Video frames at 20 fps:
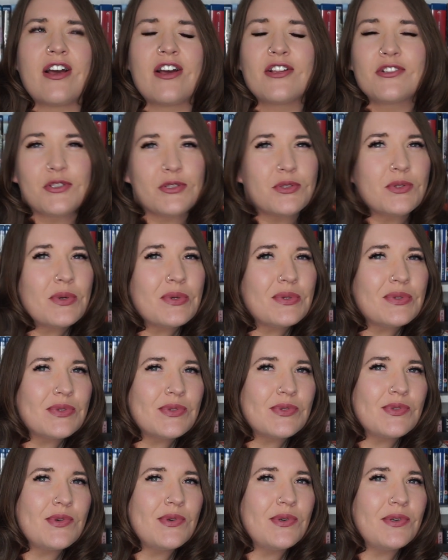underdog
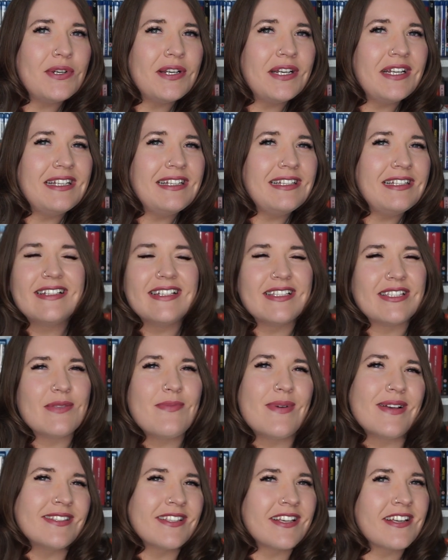story. It's the
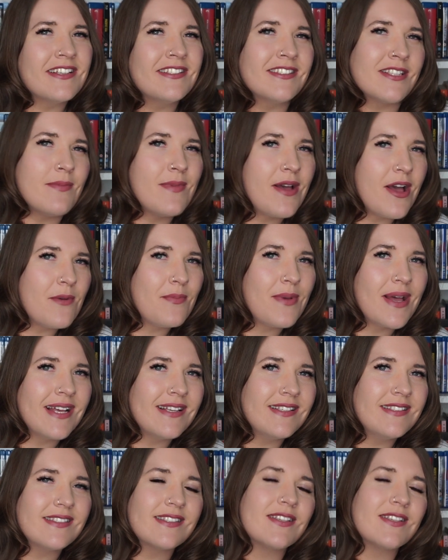best I can sum it up as.